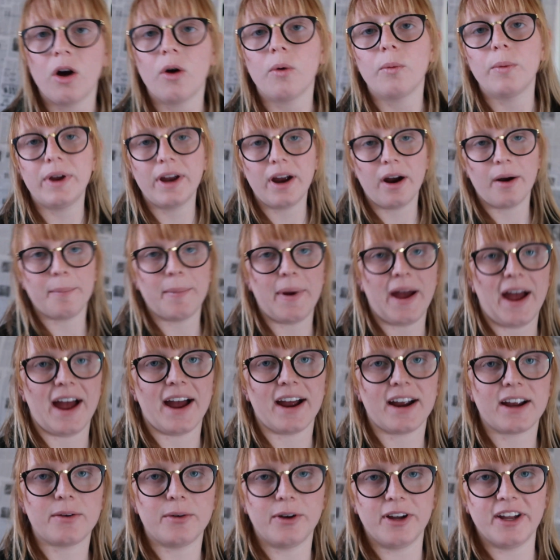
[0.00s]
We are
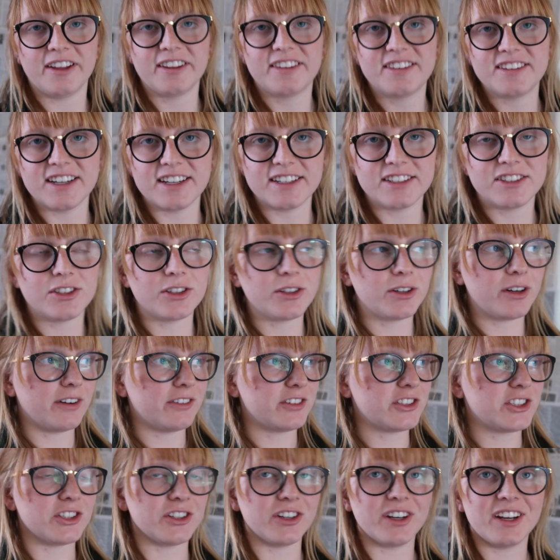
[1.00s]
back with day 2
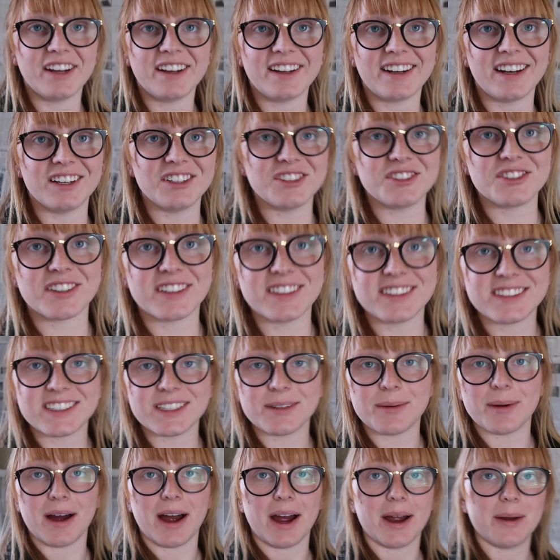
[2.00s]
of shooting, and as you can
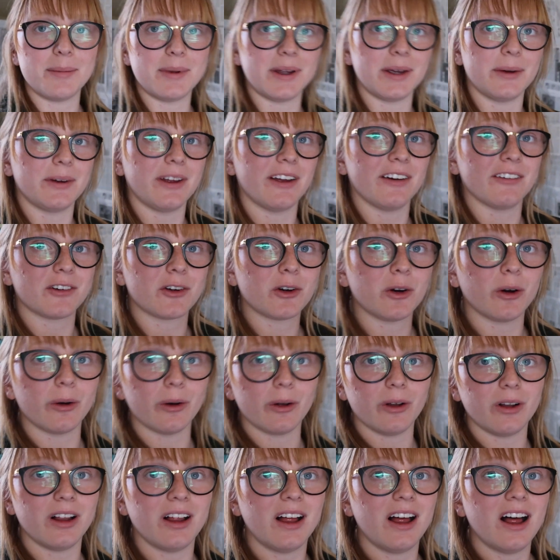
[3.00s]
see behind me, we have a
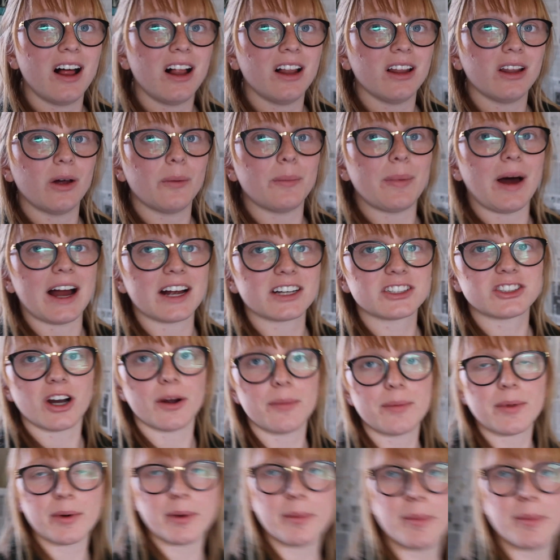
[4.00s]
cool little backdrop that